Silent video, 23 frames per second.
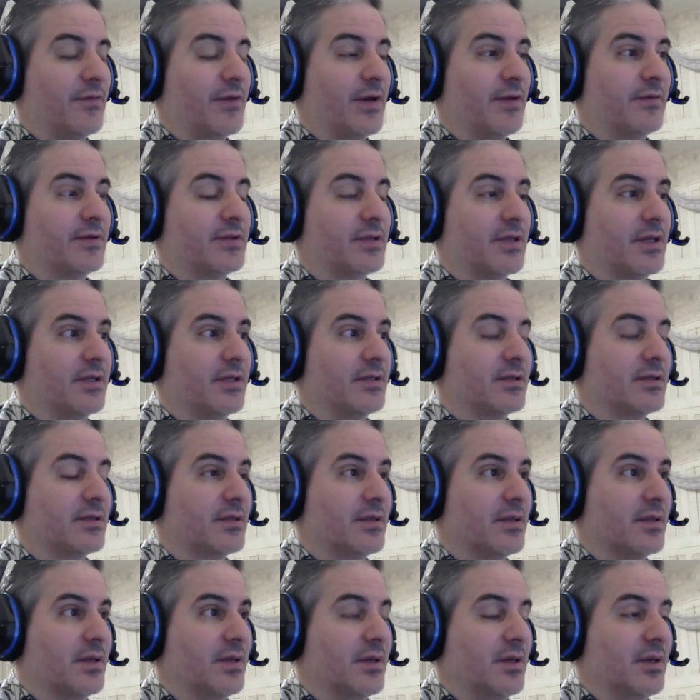cents.
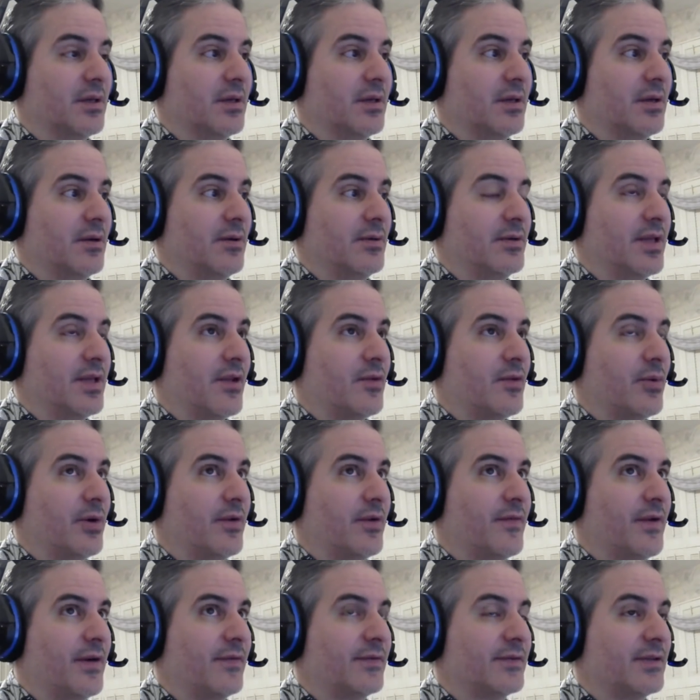Was they
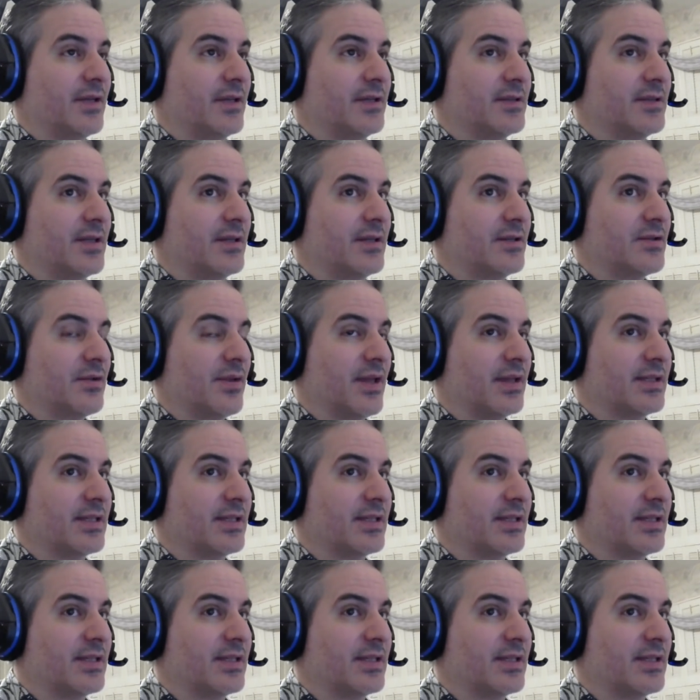25 cents then? So